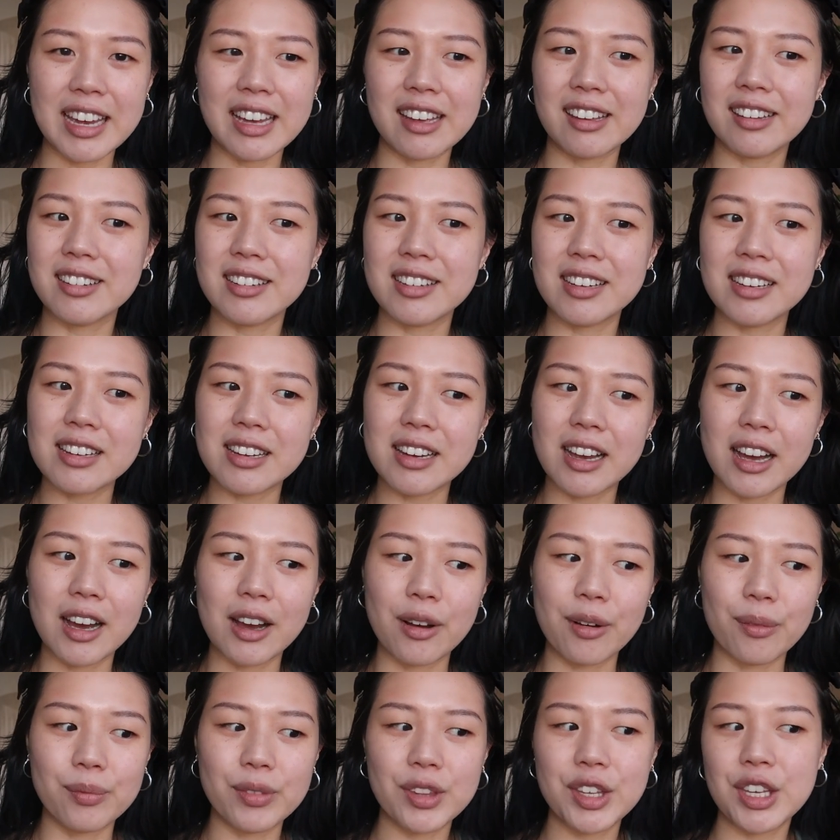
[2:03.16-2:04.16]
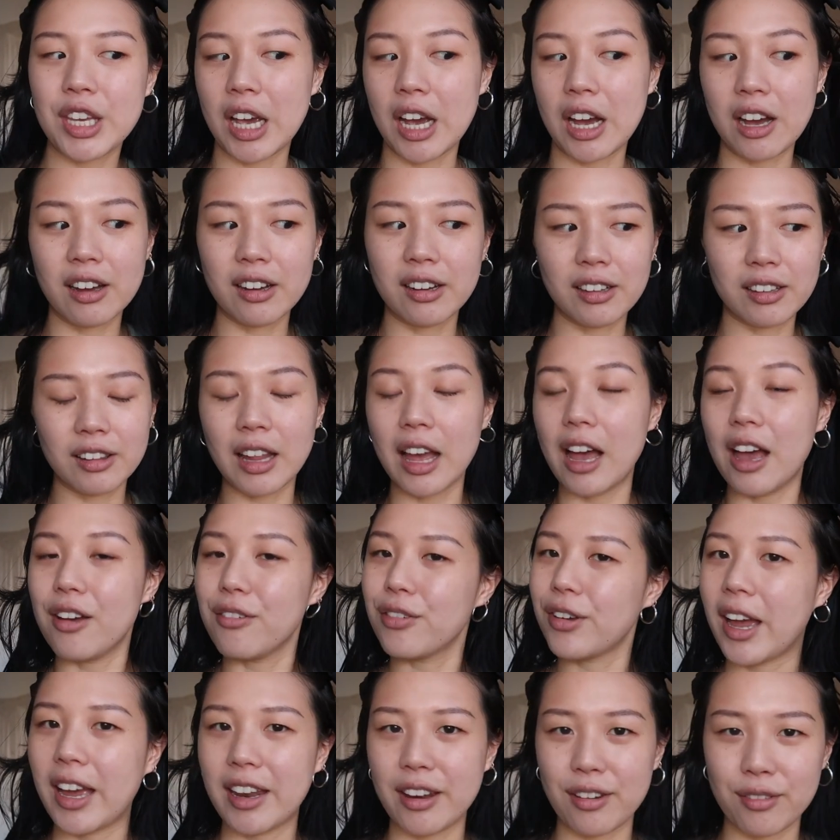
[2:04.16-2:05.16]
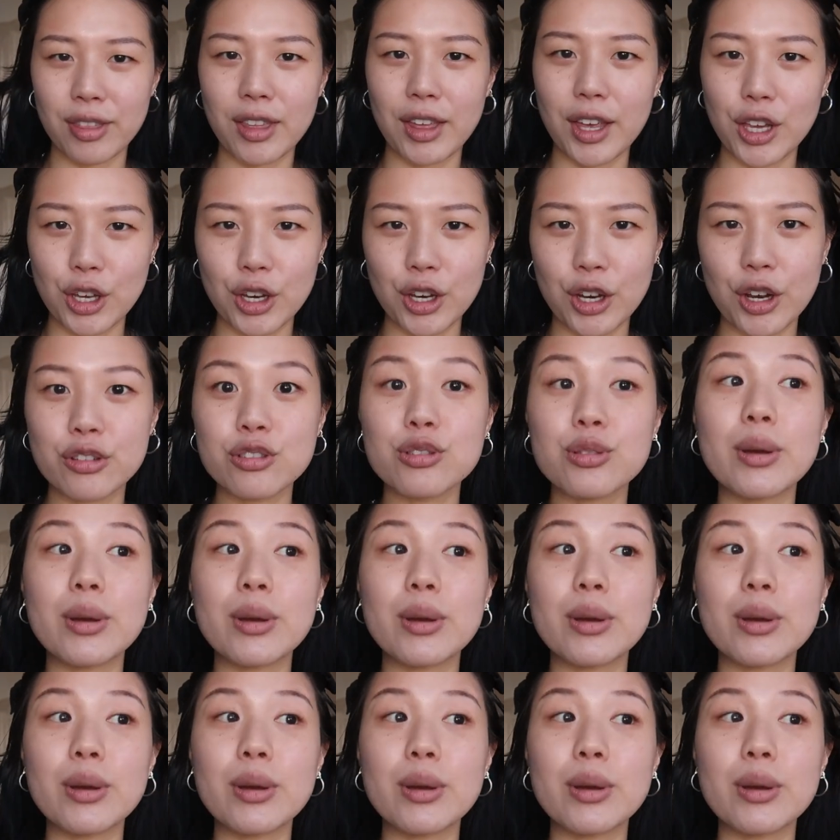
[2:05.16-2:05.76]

and um, young love kind of thing, you know?